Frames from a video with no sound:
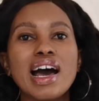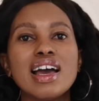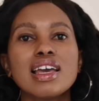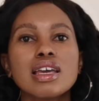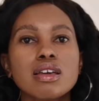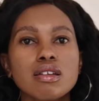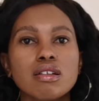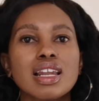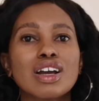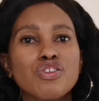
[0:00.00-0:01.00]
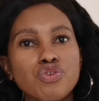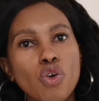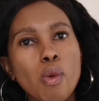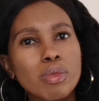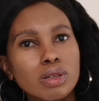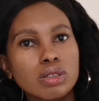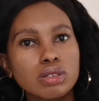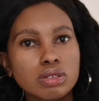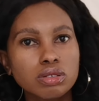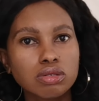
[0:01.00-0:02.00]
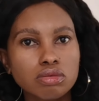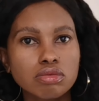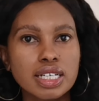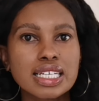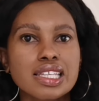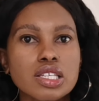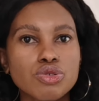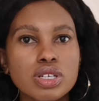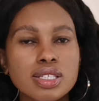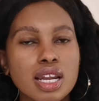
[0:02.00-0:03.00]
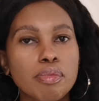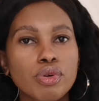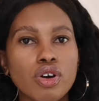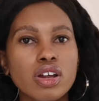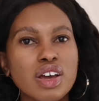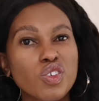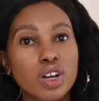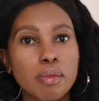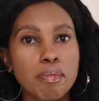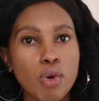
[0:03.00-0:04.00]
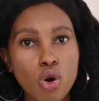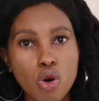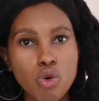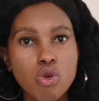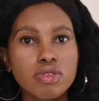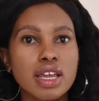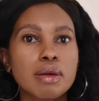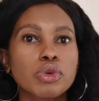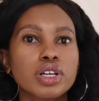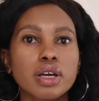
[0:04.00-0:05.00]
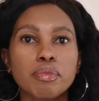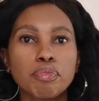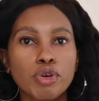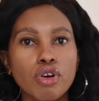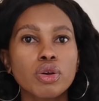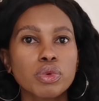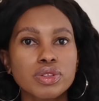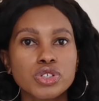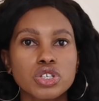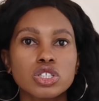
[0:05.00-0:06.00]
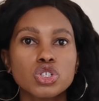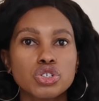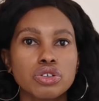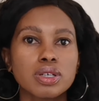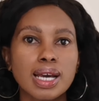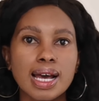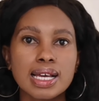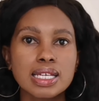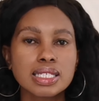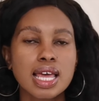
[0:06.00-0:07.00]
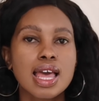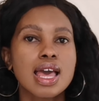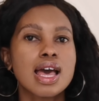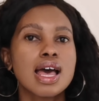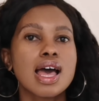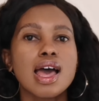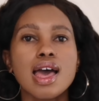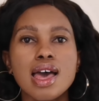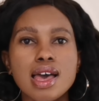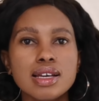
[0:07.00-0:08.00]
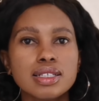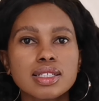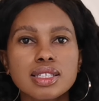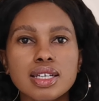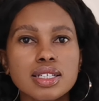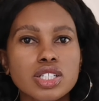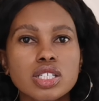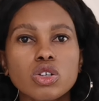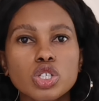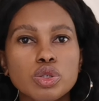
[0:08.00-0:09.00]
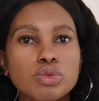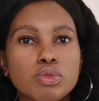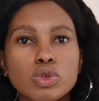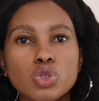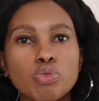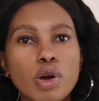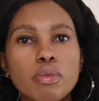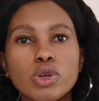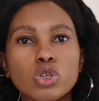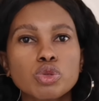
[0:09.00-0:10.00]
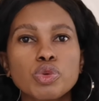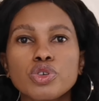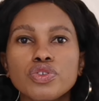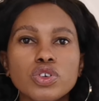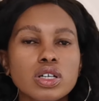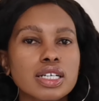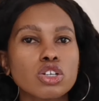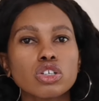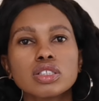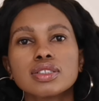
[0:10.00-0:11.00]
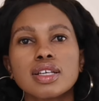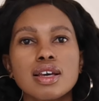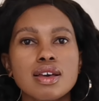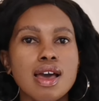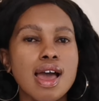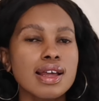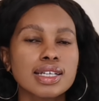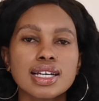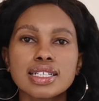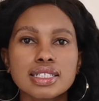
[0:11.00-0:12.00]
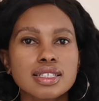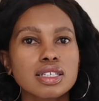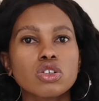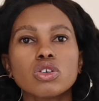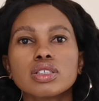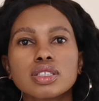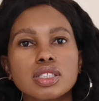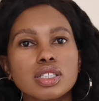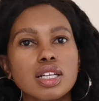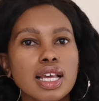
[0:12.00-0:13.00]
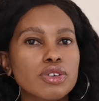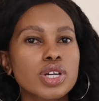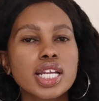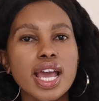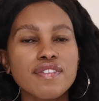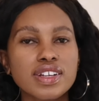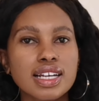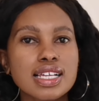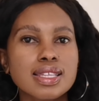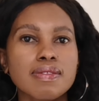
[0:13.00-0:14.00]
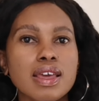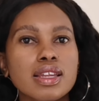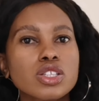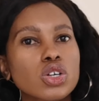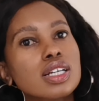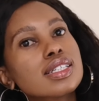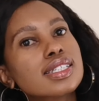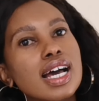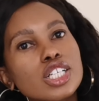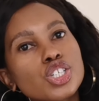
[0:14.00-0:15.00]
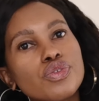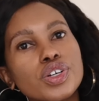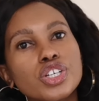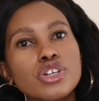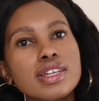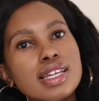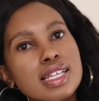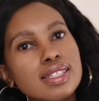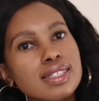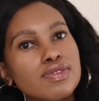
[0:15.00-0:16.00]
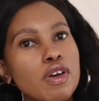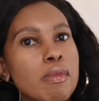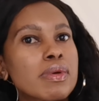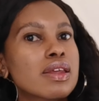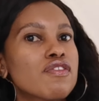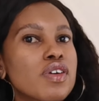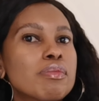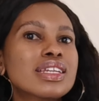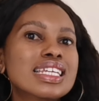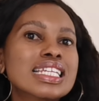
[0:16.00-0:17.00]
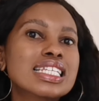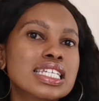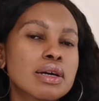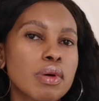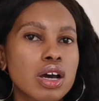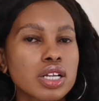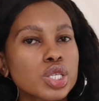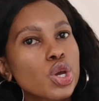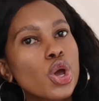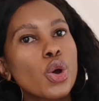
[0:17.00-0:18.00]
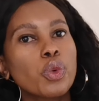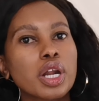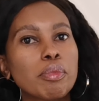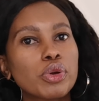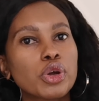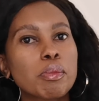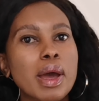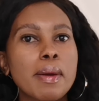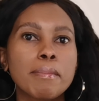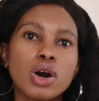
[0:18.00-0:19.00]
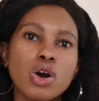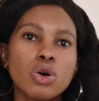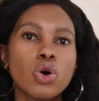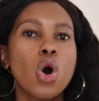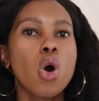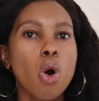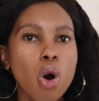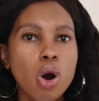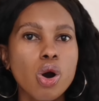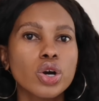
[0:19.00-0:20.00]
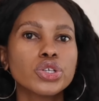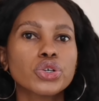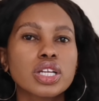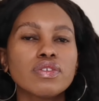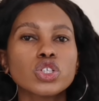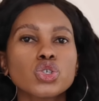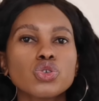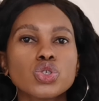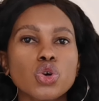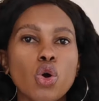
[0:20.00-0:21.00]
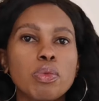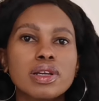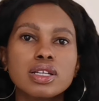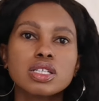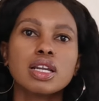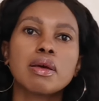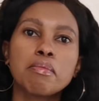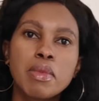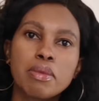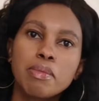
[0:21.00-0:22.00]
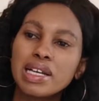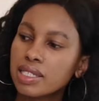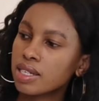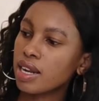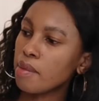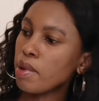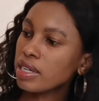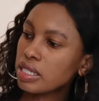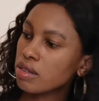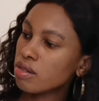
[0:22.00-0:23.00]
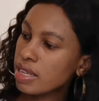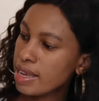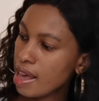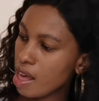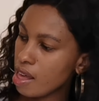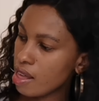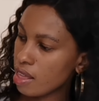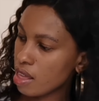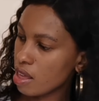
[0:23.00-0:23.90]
buy like formal accessories that I put on. I've got a bow that I'm gonna put on with this shirt to show you guys, and it just looks superb. It looks beautiful, it looks elegant, it looks like really effortless, and then it's got a touch of a cuteness, femininity about it when I put on my bow. Or you could even choose to open it, maybe button it up until here,